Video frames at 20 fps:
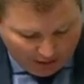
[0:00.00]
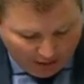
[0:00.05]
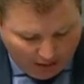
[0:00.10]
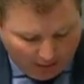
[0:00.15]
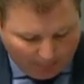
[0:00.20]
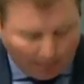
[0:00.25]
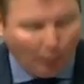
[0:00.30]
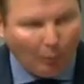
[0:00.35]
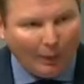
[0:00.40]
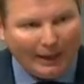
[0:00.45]

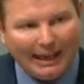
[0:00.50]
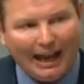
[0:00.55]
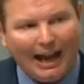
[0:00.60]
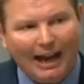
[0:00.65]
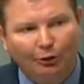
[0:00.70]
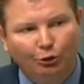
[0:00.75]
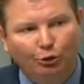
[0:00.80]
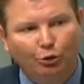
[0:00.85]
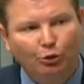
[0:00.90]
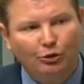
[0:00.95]
but we
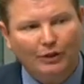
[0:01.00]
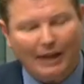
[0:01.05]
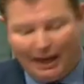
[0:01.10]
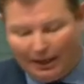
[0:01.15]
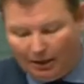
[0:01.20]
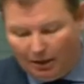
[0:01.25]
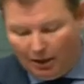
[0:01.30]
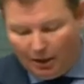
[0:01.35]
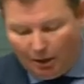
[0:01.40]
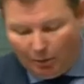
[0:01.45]
can't do that
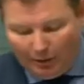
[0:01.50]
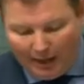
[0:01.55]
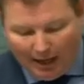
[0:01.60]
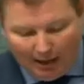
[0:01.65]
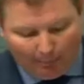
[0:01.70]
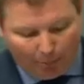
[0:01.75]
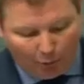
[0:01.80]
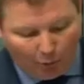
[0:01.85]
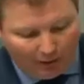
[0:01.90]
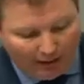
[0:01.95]

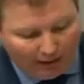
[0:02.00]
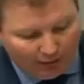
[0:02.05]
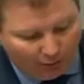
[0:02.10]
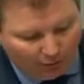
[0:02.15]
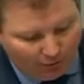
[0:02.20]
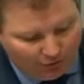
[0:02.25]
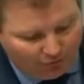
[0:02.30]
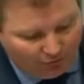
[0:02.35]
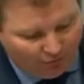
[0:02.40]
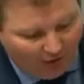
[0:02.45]
without pointing to
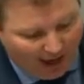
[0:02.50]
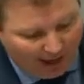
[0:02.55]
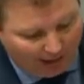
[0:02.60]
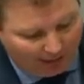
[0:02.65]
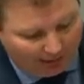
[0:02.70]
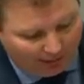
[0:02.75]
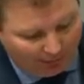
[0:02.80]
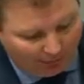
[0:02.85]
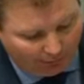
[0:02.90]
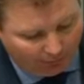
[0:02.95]
its
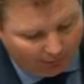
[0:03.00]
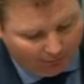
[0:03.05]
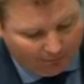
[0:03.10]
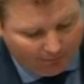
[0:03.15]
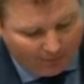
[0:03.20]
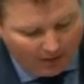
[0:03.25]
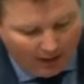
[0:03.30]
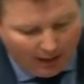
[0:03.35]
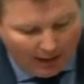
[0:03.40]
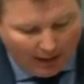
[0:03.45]
failings.
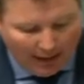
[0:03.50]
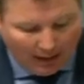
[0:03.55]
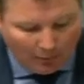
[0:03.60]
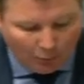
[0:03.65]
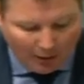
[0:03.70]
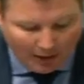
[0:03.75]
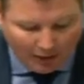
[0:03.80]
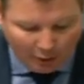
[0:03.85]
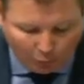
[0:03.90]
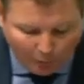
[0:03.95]
And
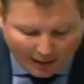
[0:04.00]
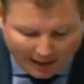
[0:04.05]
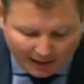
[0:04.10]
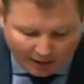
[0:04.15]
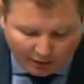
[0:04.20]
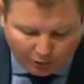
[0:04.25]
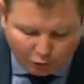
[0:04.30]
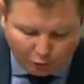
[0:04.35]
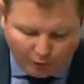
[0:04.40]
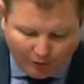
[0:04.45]
when the
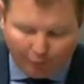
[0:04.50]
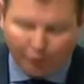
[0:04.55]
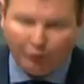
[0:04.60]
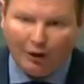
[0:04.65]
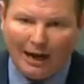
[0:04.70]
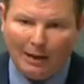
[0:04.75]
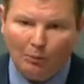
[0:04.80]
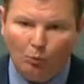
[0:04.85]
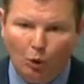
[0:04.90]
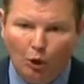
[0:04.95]
regulatory
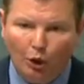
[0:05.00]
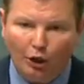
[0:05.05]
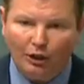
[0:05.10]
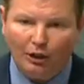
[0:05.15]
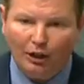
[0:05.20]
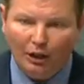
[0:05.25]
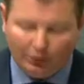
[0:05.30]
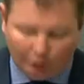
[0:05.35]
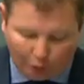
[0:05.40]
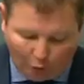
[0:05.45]

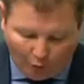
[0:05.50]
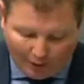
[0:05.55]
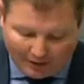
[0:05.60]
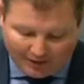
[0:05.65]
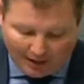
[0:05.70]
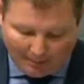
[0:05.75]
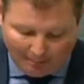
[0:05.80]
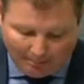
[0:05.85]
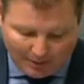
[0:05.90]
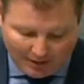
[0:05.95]
framework ties
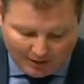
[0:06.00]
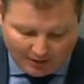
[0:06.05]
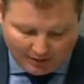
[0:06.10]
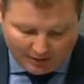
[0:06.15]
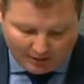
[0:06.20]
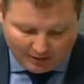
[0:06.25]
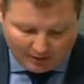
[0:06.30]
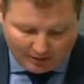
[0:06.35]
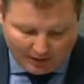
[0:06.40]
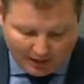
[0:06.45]
up
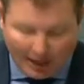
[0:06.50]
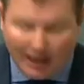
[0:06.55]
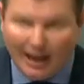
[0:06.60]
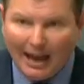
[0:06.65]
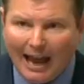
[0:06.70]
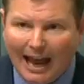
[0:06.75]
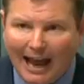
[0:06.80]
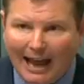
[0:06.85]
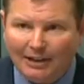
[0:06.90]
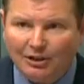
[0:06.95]
business,
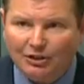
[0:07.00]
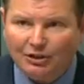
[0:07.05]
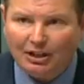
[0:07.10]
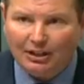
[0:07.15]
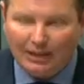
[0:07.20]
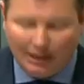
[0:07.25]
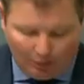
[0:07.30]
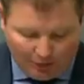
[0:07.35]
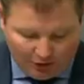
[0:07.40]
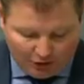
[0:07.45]
adds to
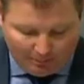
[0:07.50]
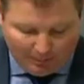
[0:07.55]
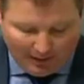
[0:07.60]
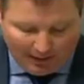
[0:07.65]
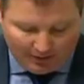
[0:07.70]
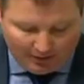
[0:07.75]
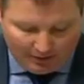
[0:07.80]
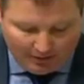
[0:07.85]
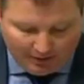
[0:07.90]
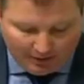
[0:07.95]
their
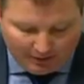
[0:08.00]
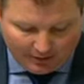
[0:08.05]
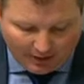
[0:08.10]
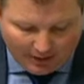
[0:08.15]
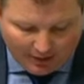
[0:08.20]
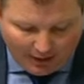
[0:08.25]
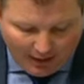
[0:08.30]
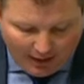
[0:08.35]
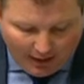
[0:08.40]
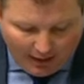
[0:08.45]
expenses
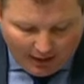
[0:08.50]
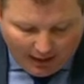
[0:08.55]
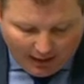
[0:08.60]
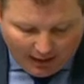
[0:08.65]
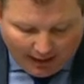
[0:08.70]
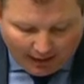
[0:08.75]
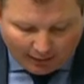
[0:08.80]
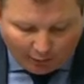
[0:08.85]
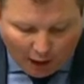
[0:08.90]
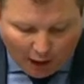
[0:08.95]

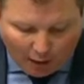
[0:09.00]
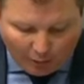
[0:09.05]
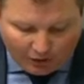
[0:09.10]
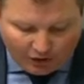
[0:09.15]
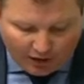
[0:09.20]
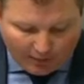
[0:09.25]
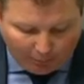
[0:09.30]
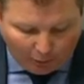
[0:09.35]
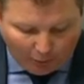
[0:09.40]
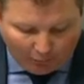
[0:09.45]
and lowers
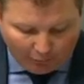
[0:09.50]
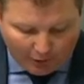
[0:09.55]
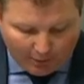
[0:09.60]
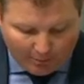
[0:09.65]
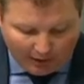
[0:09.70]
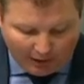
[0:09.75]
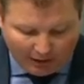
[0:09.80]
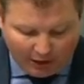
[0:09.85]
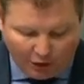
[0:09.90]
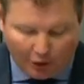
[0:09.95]
their
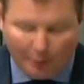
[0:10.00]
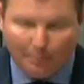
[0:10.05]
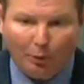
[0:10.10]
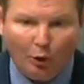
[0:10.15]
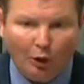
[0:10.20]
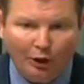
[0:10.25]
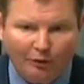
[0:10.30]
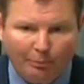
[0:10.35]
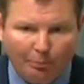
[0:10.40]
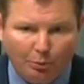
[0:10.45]
profitability to the
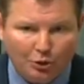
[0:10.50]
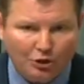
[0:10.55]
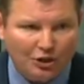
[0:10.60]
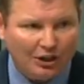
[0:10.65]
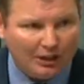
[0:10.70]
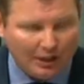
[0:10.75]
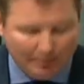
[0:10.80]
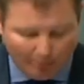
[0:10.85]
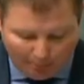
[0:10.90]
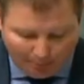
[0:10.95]
point of
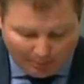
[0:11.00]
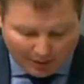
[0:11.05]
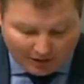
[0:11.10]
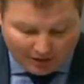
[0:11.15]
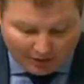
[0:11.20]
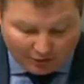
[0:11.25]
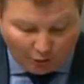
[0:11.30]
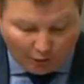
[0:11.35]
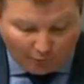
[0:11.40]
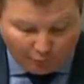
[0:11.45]
pushing the
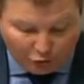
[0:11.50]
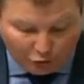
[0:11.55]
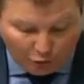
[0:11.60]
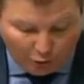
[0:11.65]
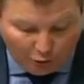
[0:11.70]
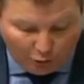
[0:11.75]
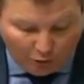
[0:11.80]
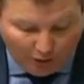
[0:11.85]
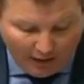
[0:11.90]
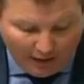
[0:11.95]
business
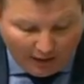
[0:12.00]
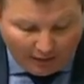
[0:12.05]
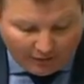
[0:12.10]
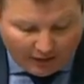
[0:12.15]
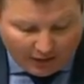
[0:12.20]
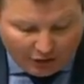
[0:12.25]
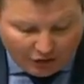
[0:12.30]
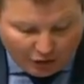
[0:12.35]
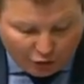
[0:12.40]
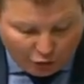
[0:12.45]
offshore,
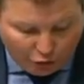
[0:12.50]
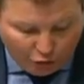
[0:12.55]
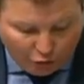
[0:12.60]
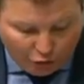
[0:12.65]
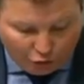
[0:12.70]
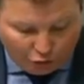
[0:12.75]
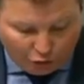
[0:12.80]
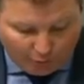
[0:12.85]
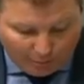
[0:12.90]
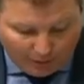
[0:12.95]
these issues
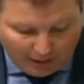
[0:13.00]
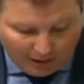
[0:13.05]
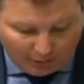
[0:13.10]
should be at